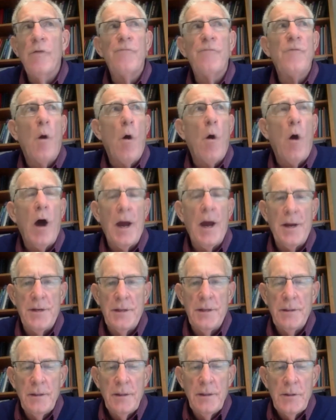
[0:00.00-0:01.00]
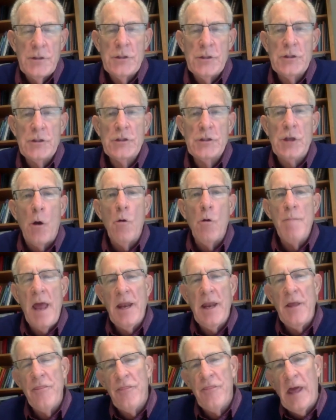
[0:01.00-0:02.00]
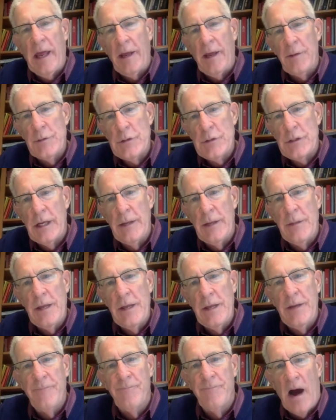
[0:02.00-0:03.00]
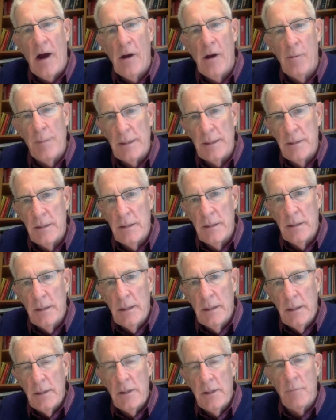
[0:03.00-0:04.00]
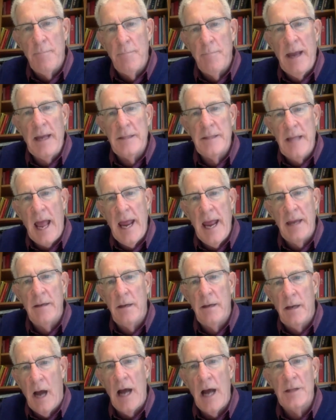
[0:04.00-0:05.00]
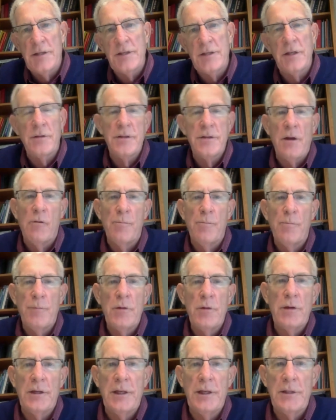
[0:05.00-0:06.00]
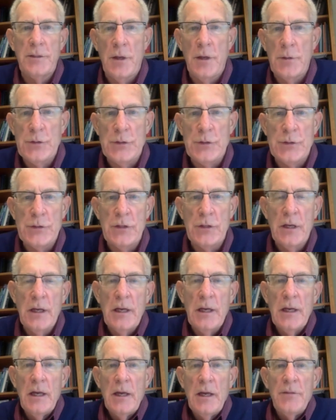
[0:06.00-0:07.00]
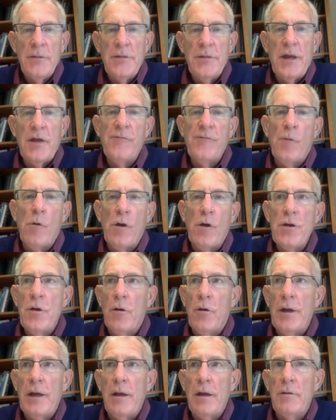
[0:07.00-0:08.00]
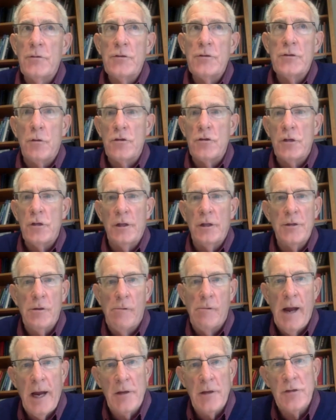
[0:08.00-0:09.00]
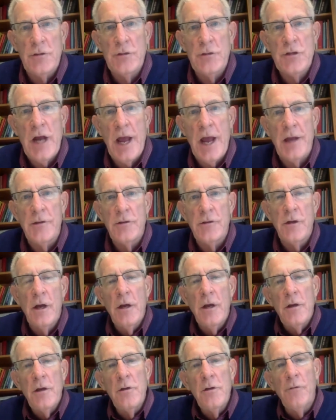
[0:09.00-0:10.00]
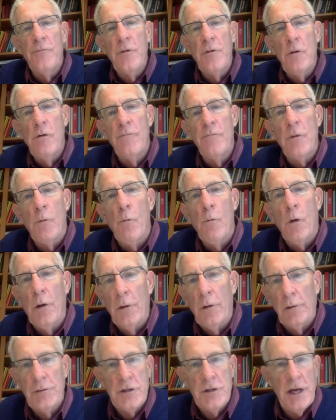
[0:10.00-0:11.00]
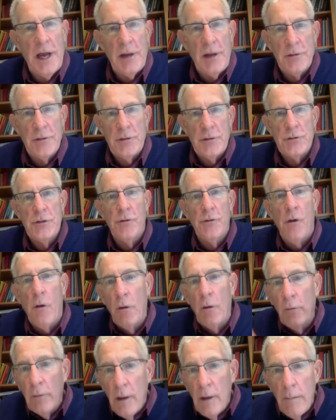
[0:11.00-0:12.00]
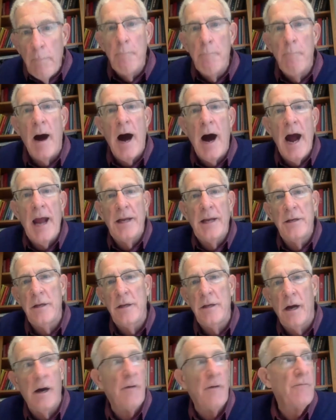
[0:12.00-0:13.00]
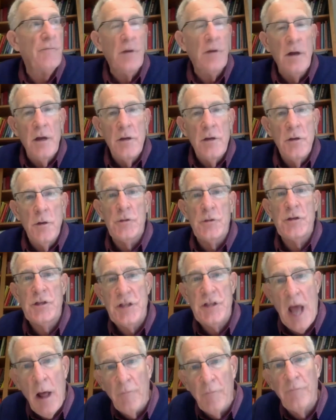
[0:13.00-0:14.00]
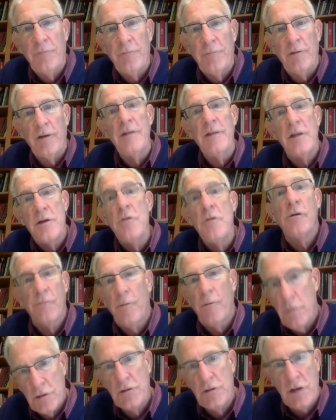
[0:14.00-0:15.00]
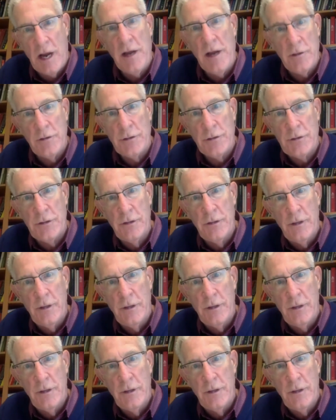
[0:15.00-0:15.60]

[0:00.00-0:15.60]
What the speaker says: avoid so many things in the environment to maintain constant therapeutic ketosis. Therefore, your social interactions change. Your view of the world changes. Your whole mind of yourself in the universe changes.